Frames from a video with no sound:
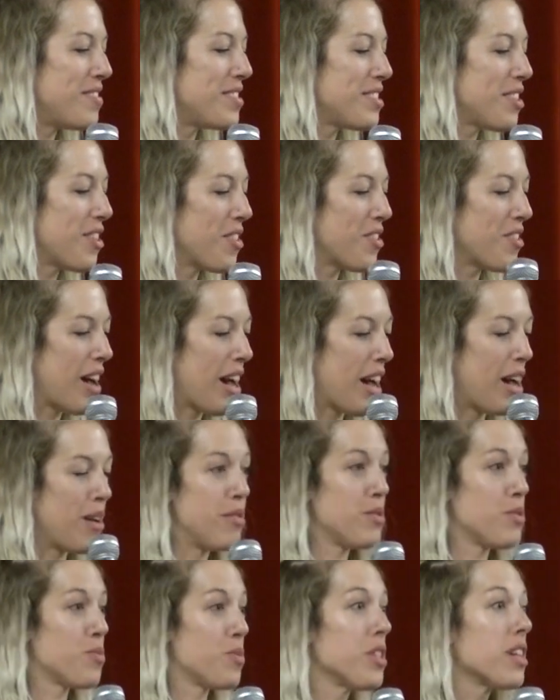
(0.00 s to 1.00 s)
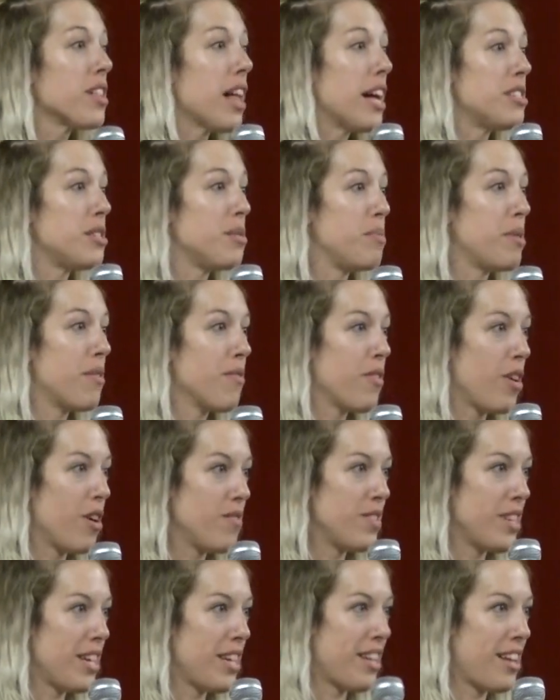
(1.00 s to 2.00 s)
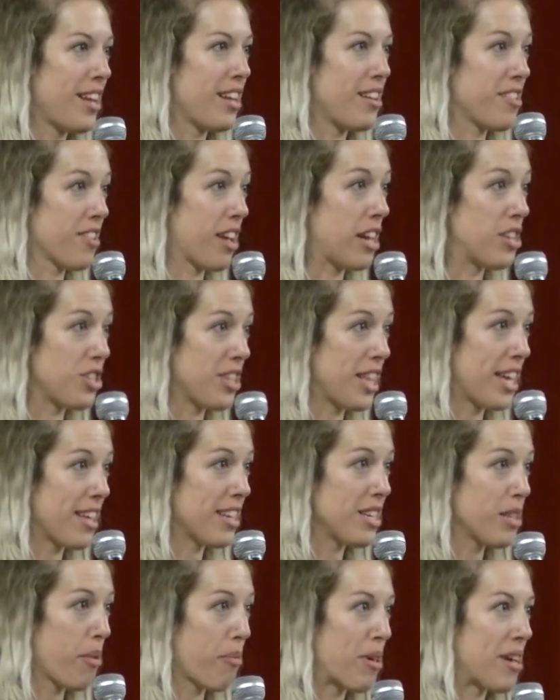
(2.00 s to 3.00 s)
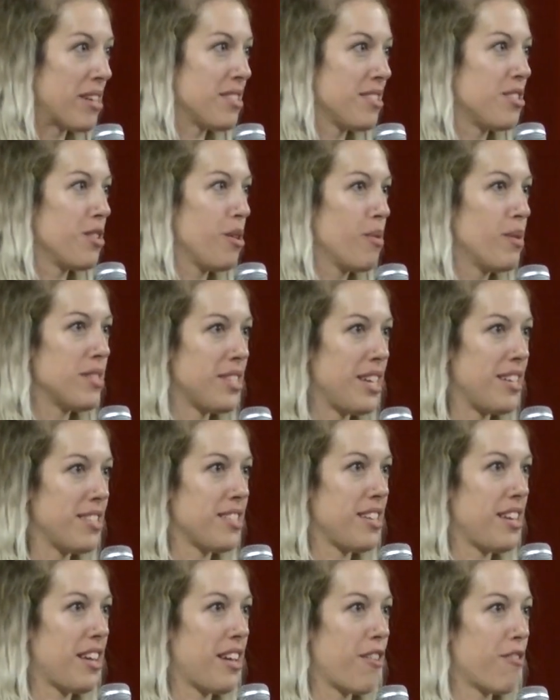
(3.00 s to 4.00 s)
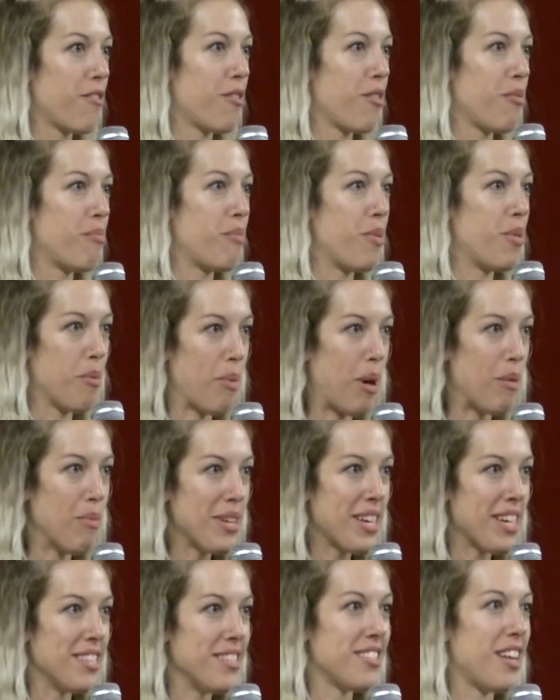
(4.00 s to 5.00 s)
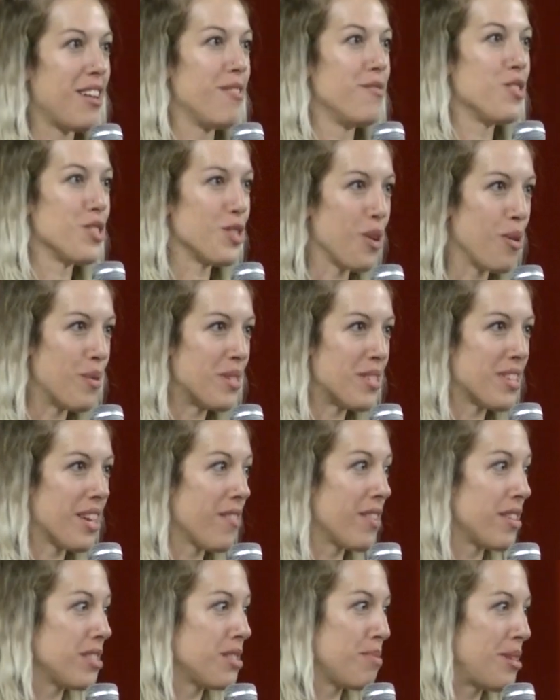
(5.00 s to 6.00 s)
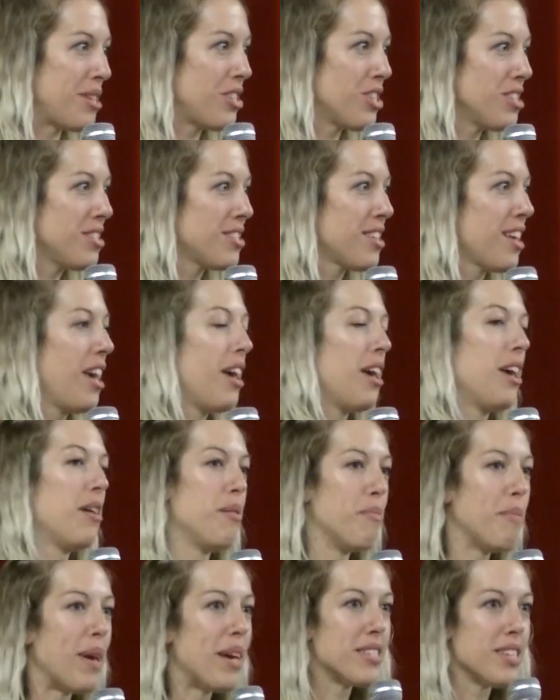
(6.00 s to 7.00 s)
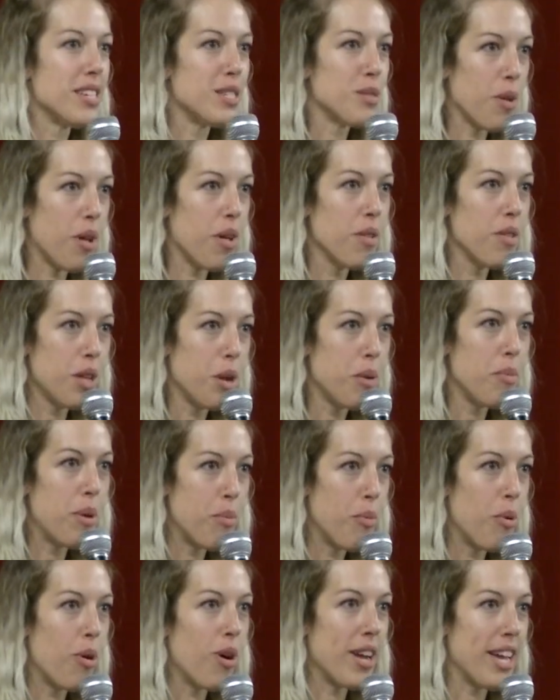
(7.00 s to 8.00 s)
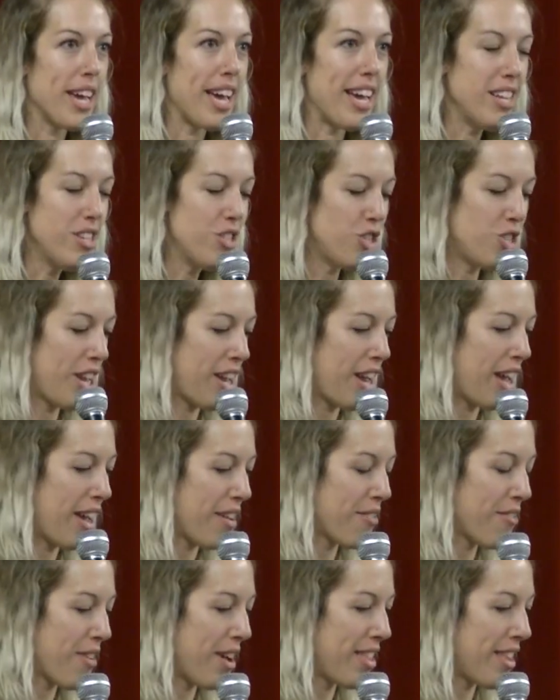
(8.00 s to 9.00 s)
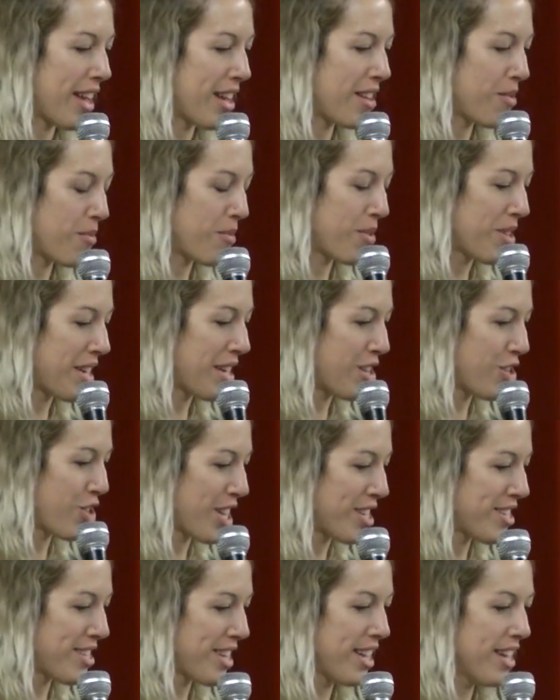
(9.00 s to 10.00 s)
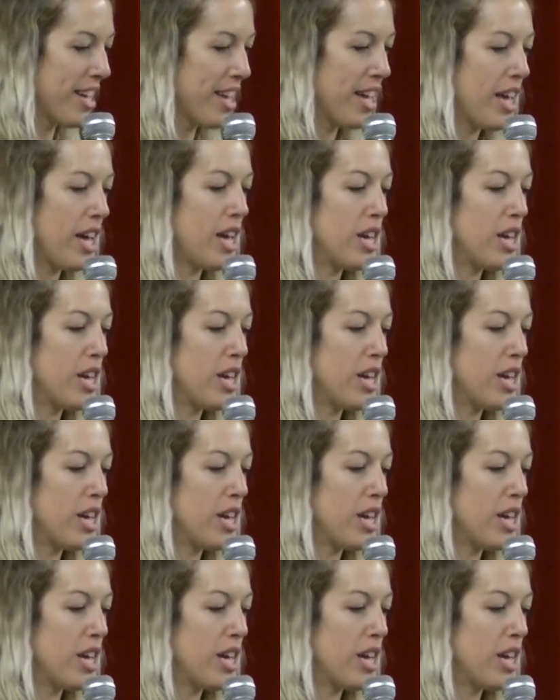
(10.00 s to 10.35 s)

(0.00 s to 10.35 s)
So I was really glad to be involved in a discussion like this because it's always nice to hear from the public instead of just always giving speeches. It makes us a little bit more engaged, and I find that really interesting.